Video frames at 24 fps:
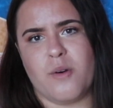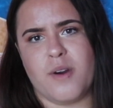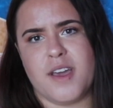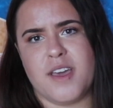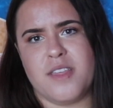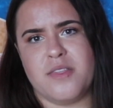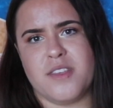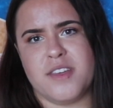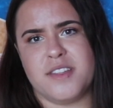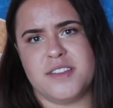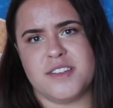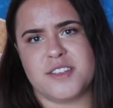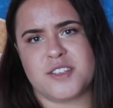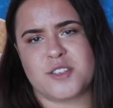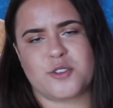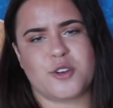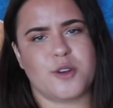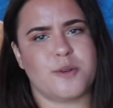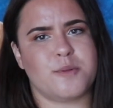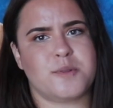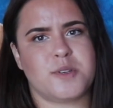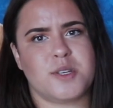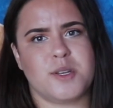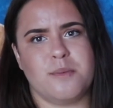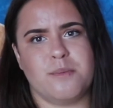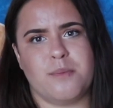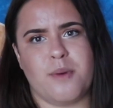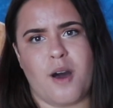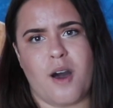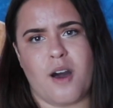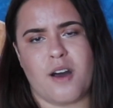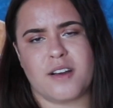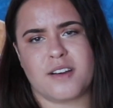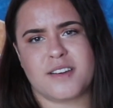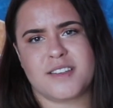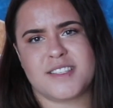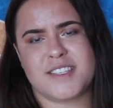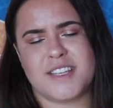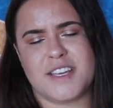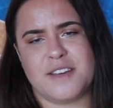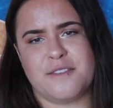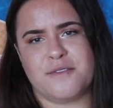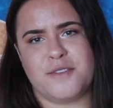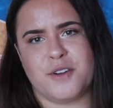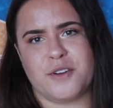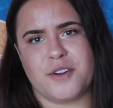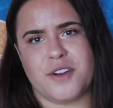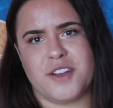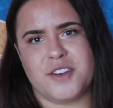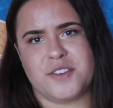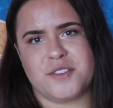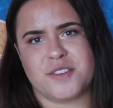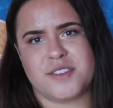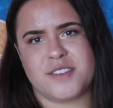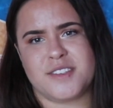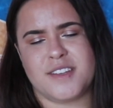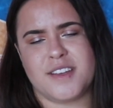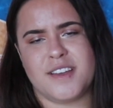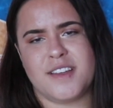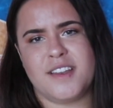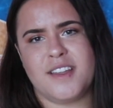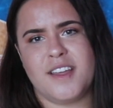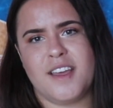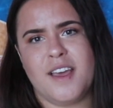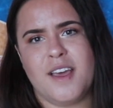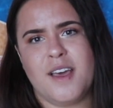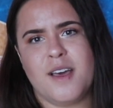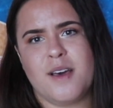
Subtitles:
in the description box if you're interested.